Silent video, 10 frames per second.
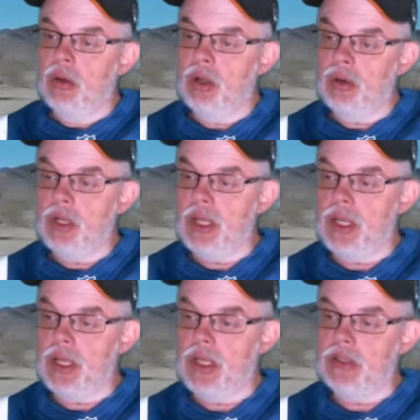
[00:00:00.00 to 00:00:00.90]
Well,
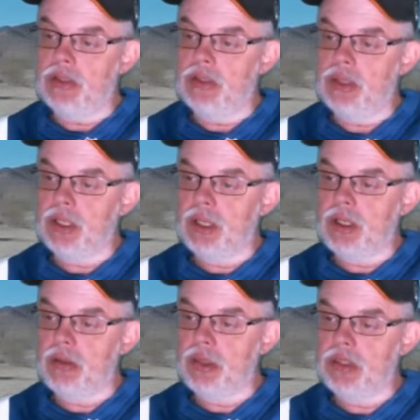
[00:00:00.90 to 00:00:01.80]
okay, guys. I got
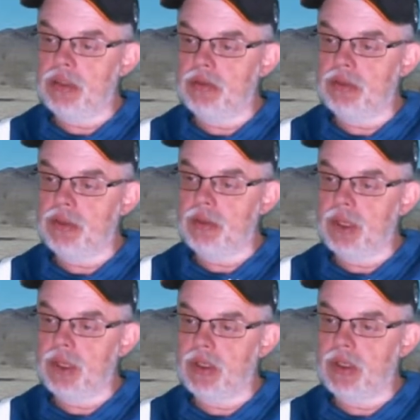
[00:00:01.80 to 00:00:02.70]
a question for
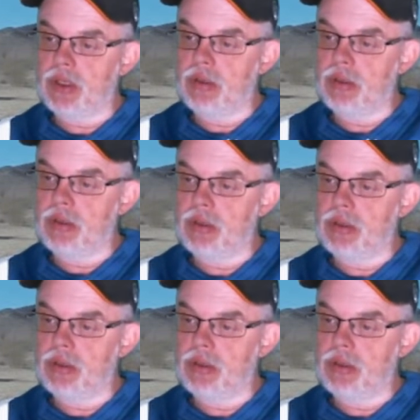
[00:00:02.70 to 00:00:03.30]
you.